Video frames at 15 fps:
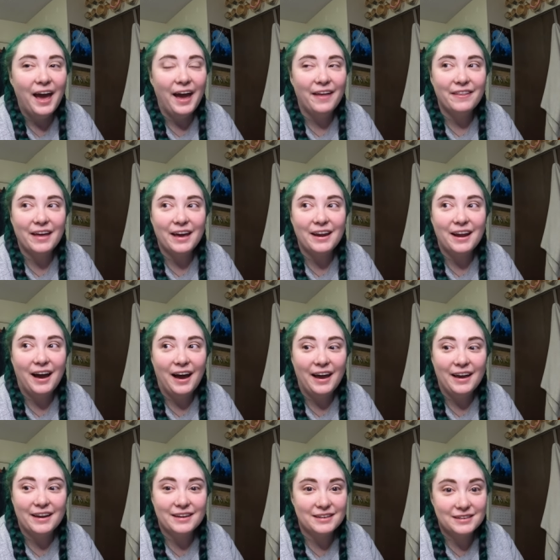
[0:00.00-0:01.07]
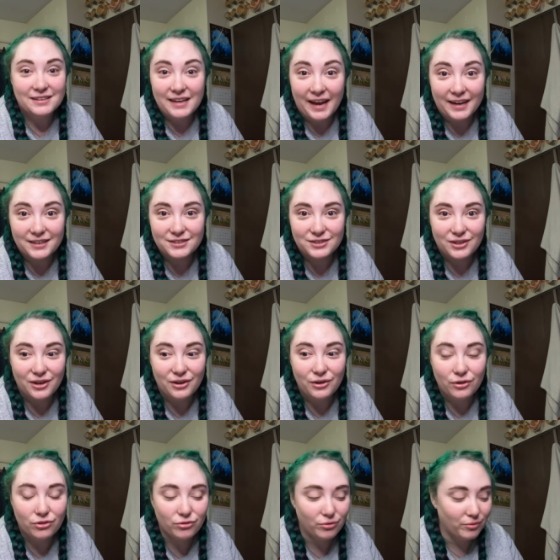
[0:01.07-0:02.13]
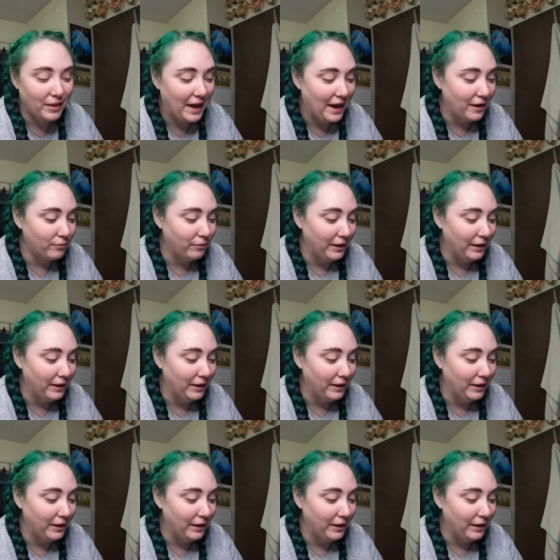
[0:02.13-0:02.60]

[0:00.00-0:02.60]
and then I can text through that.